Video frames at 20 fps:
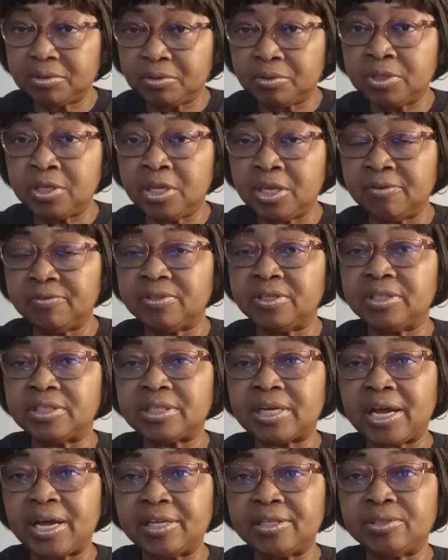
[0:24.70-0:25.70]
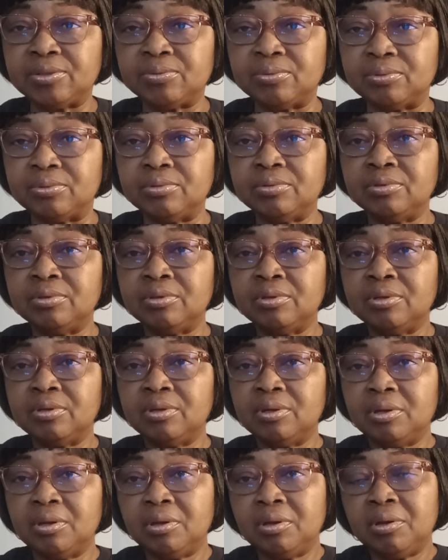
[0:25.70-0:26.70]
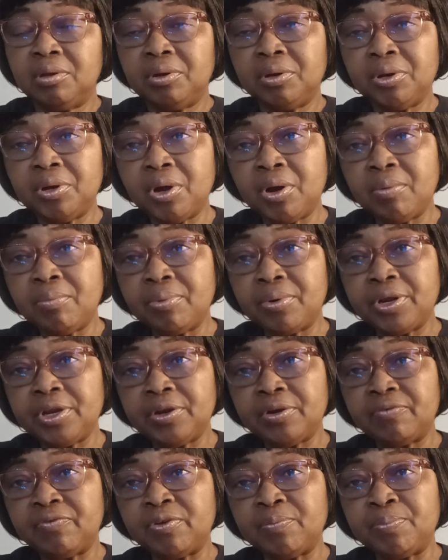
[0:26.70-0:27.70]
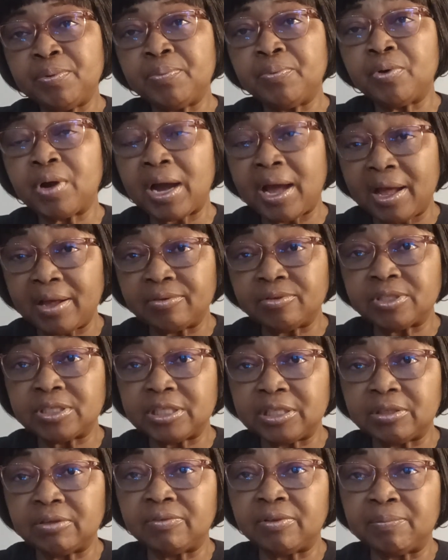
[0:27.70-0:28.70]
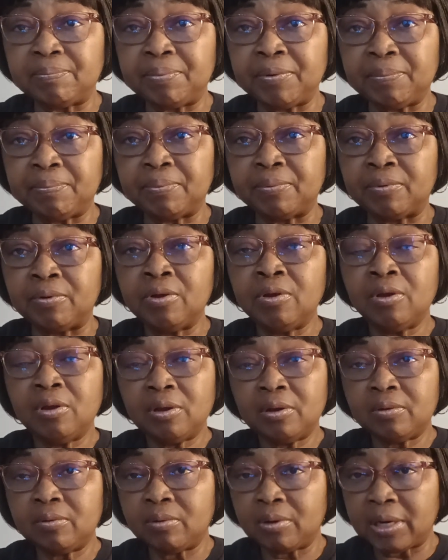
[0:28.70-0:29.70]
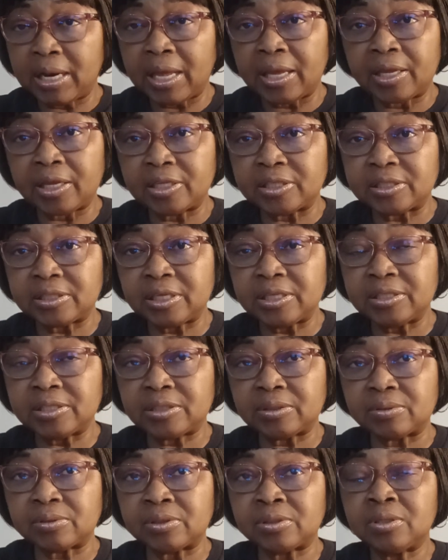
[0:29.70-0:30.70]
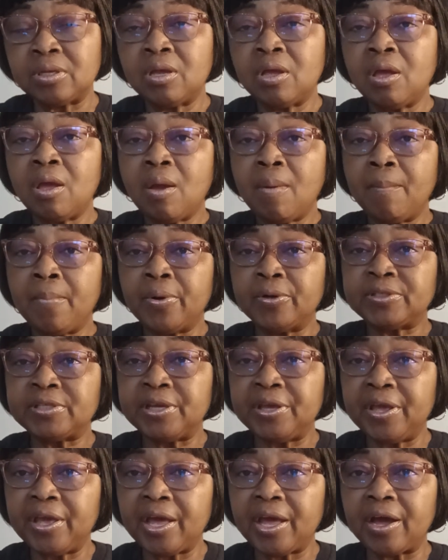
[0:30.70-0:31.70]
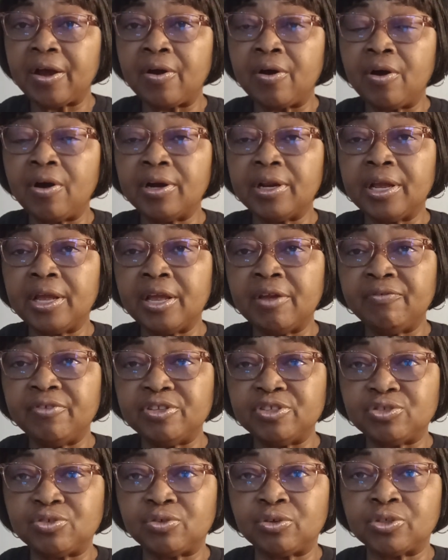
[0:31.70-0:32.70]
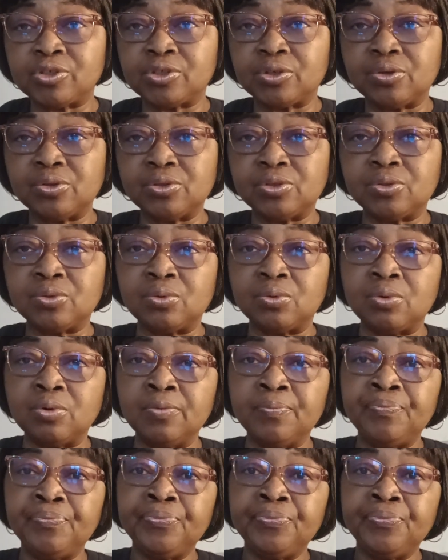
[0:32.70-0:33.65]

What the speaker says: gives the title numbering of the people, counting of the people, or like a census. But here God gave instructions to